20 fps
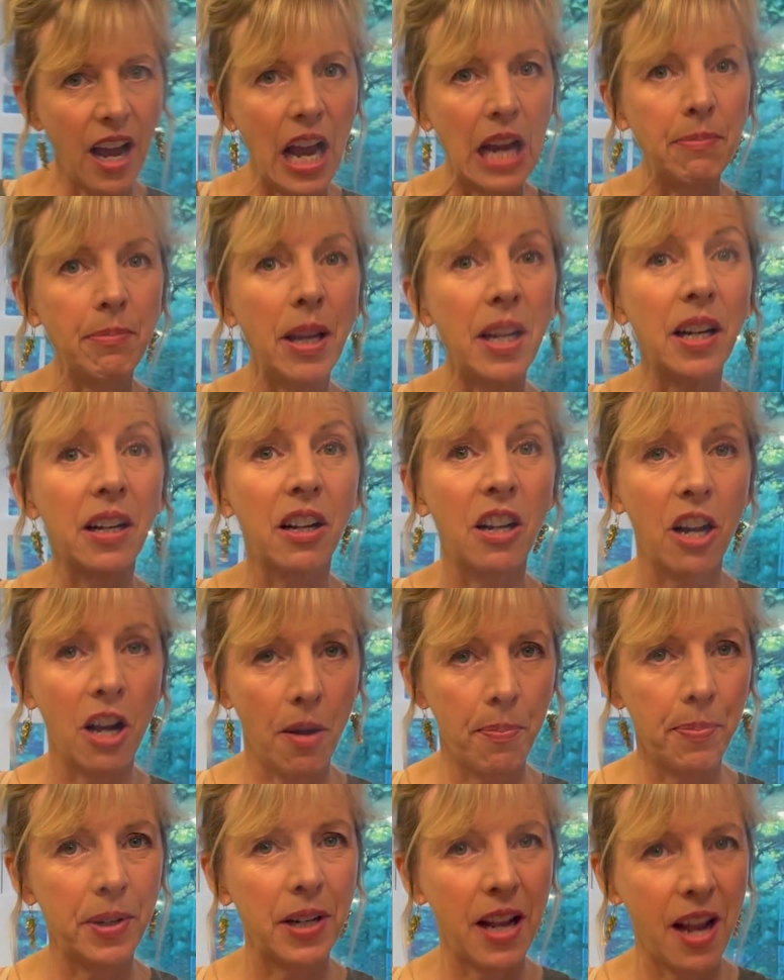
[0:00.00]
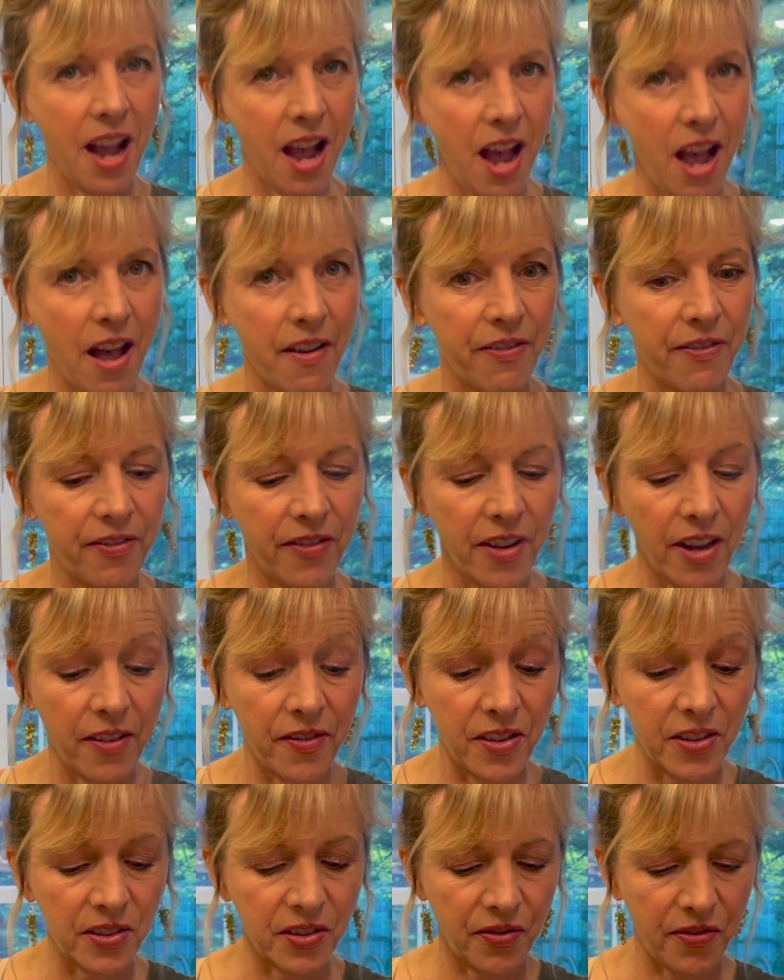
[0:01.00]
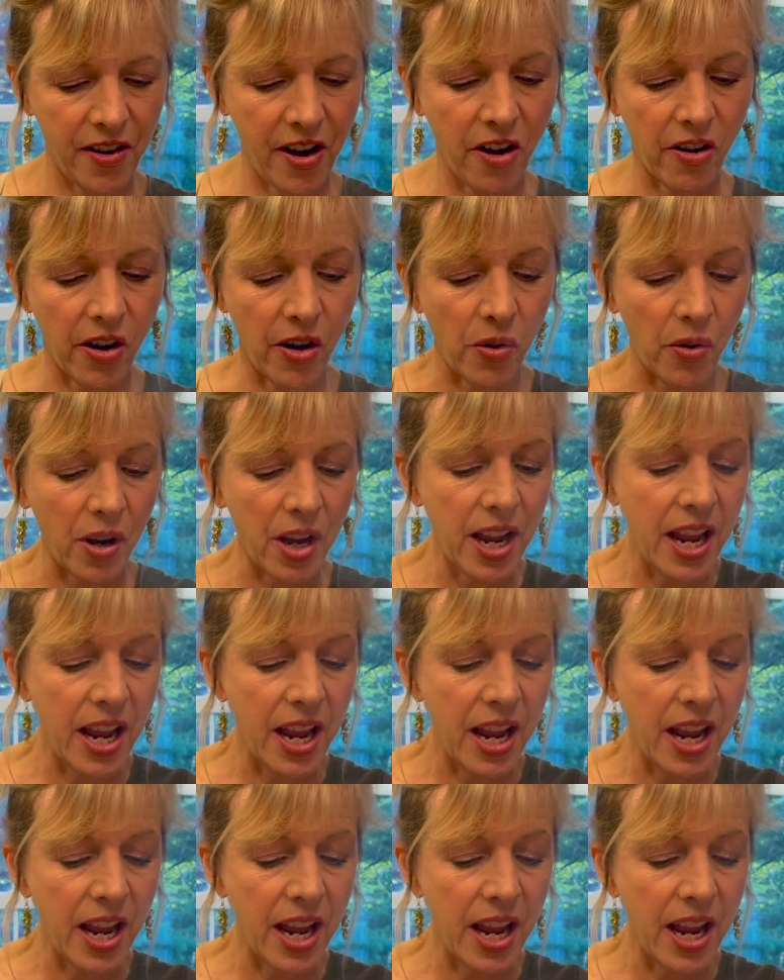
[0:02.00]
I made a cup and a half of this farro